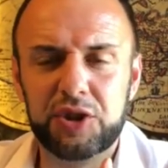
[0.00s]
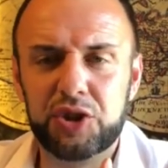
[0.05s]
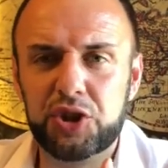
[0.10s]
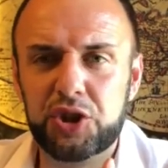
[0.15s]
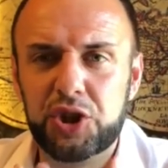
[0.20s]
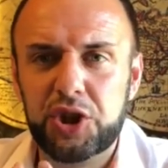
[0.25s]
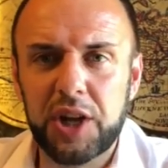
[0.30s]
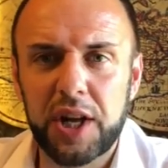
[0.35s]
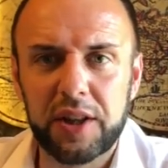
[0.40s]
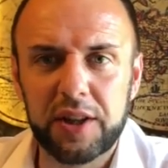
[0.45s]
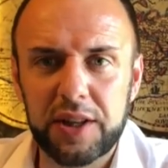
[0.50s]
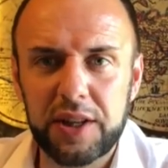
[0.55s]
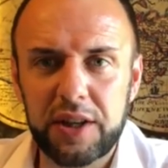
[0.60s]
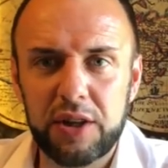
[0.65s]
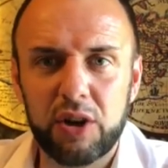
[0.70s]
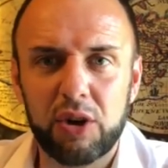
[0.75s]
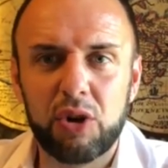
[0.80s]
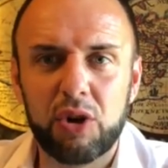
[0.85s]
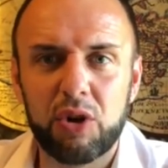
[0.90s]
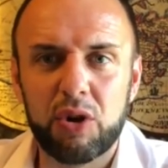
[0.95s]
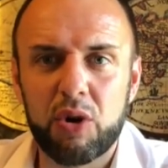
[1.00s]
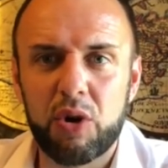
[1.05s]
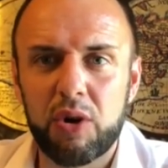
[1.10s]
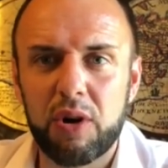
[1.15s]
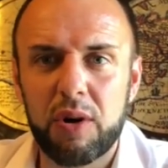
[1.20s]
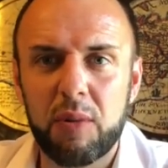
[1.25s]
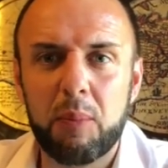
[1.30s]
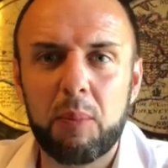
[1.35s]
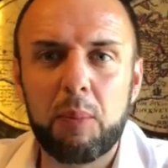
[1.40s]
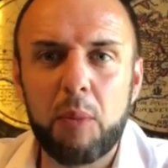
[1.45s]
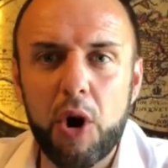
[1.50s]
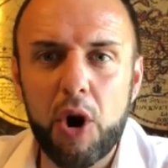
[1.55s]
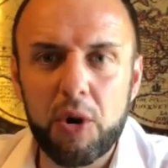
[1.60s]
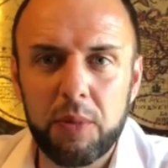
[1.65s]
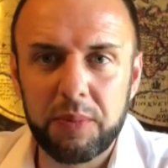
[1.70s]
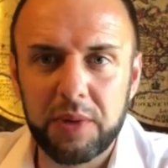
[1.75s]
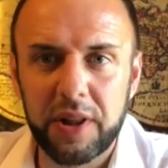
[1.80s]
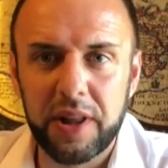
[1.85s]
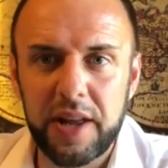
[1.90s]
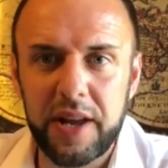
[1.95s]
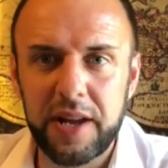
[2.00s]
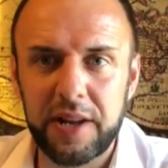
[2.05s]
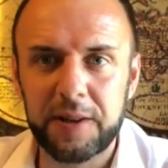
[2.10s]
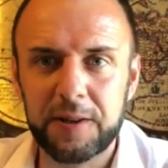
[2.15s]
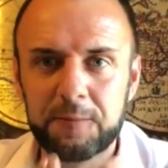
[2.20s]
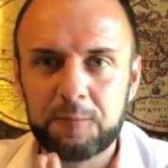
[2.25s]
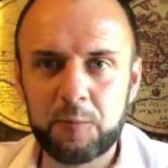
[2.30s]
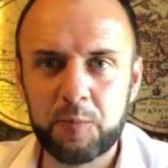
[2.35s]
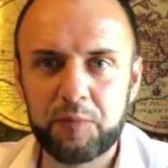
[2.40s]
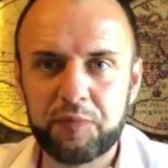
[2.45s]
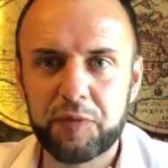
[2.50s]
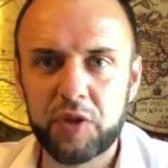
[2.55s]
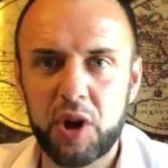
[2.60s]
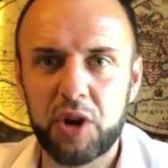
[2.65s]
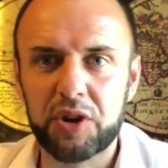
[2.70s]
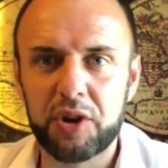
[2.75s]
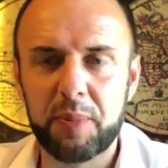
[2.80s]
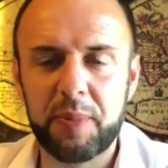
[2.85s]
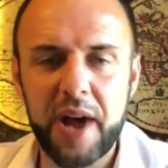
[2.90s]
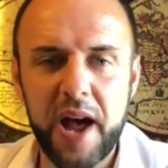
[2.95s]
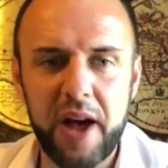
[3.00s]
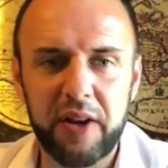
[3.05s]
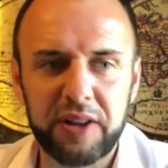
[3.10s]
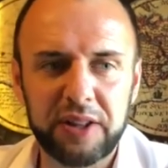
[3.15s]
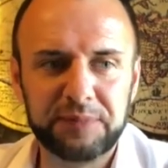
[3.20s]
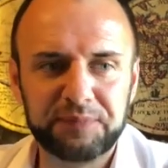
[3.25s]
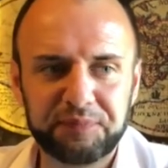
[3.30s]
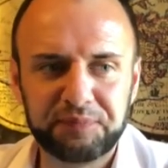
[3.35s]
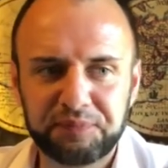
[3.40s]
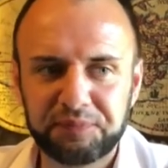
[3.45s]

jelly or a marmalade on the palate.